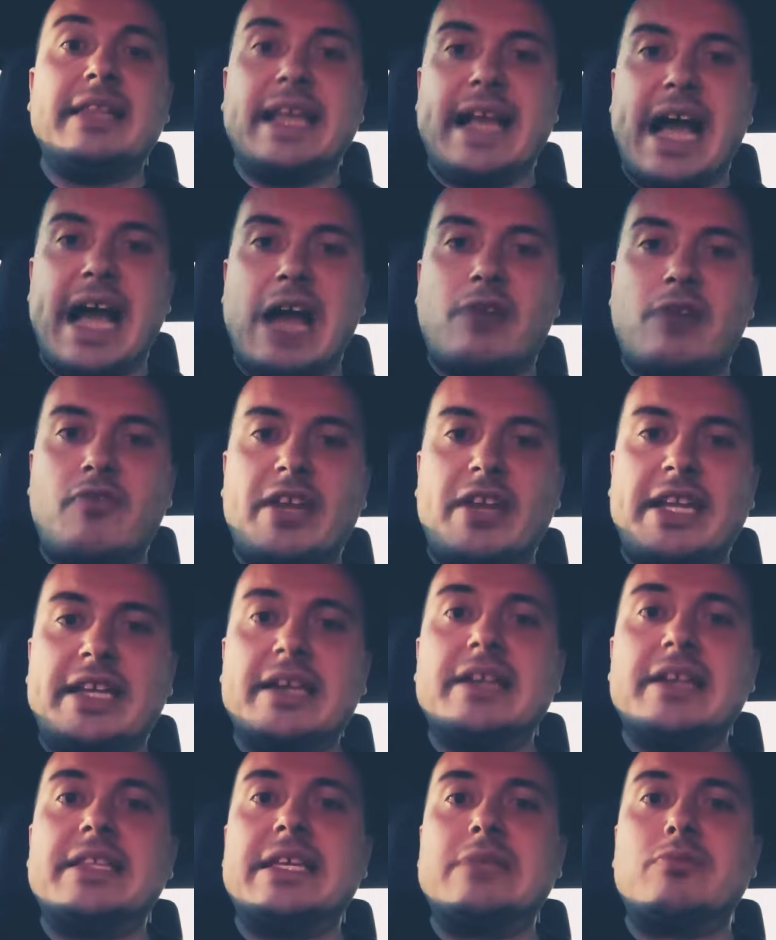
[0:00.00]
They got greedy.
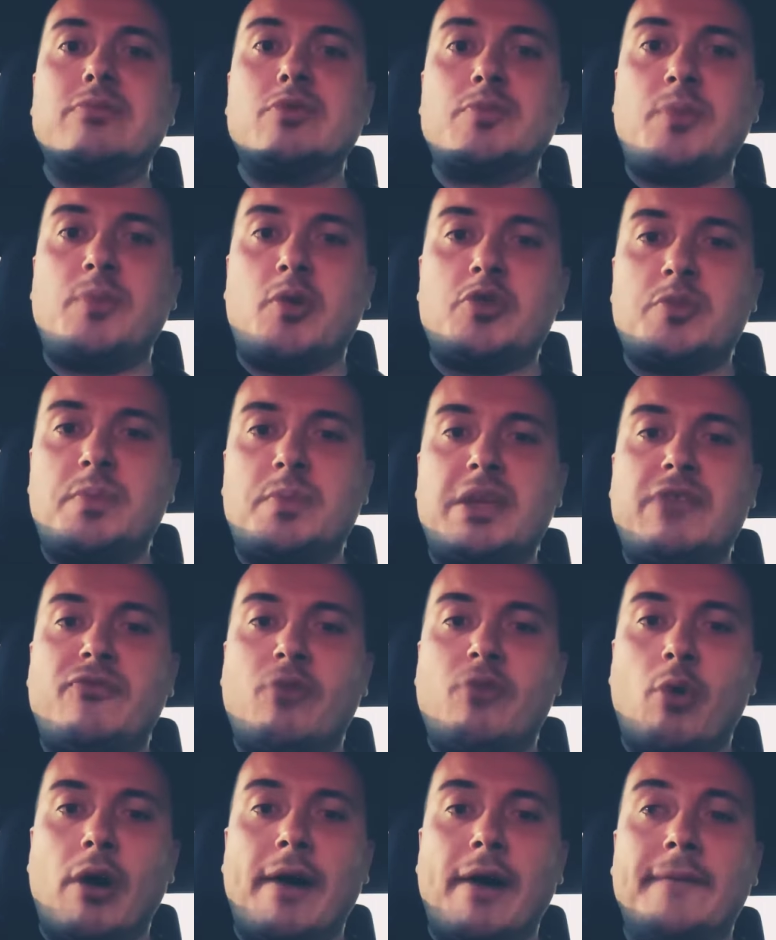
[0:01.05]
This was supposed to be
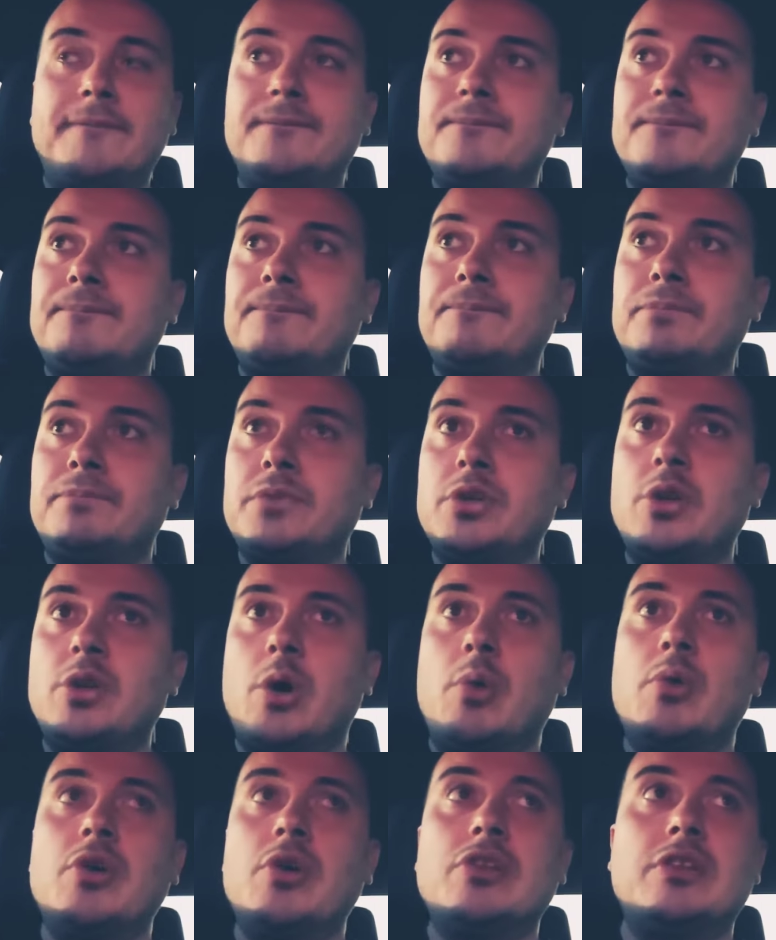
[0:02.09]
for, you
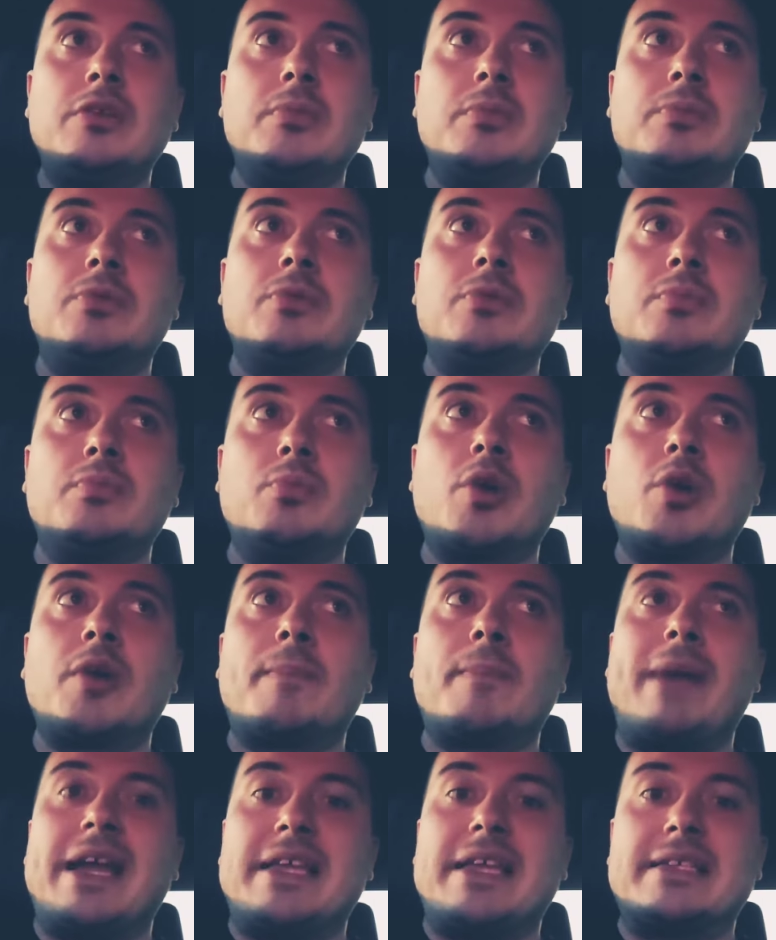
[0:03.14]
know, to, to
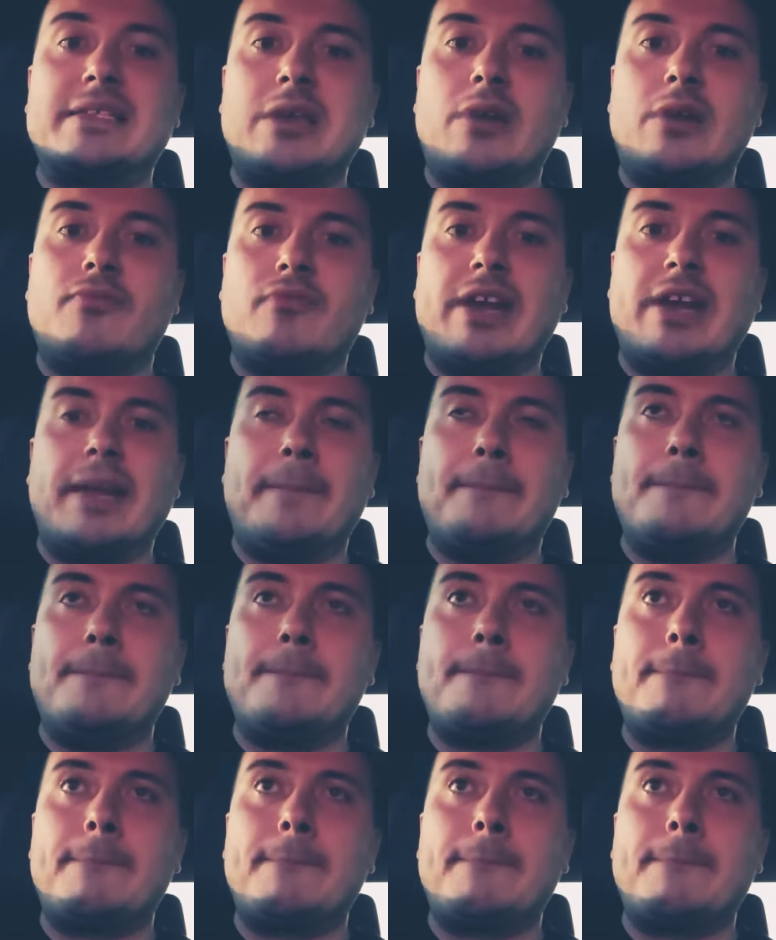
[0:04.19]
work by yourself, right?